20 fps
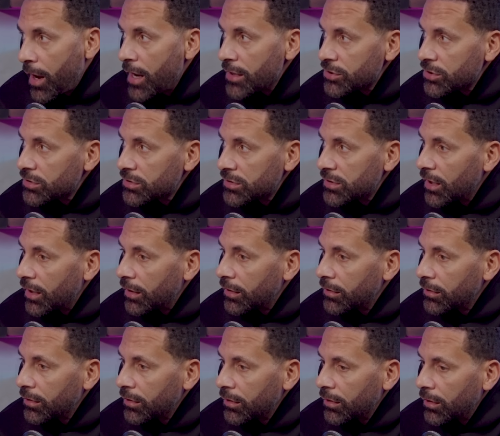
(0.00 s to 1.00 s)
I just
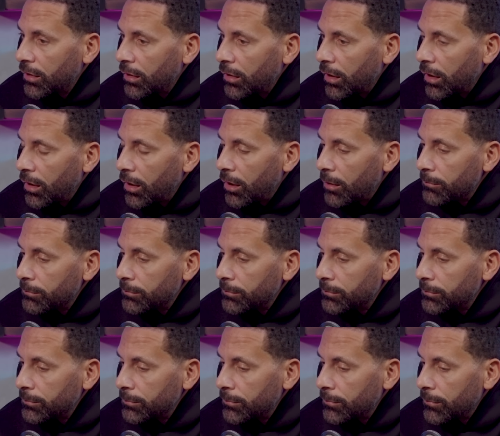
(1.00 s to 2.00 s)
said
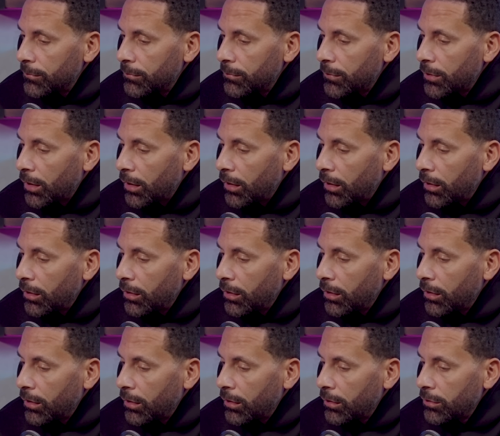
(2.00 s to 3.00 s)
um, that
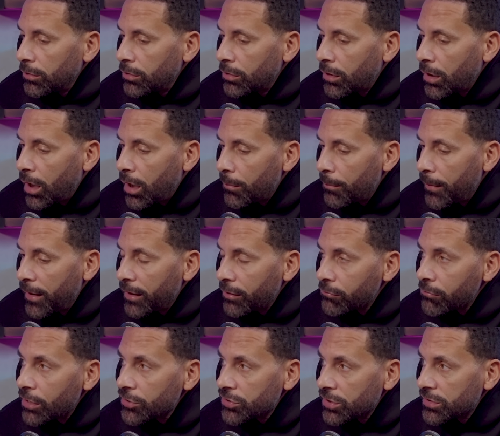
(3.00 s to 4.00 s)
you can't make
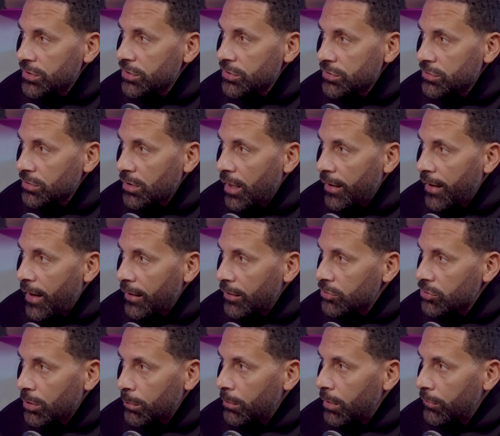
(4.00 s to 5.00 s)
rush decisions like that at
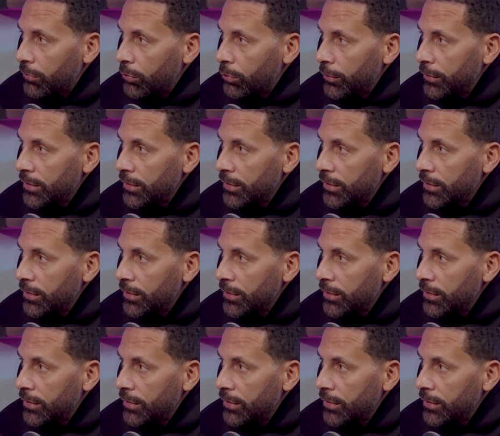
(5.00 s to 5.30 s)
the top level.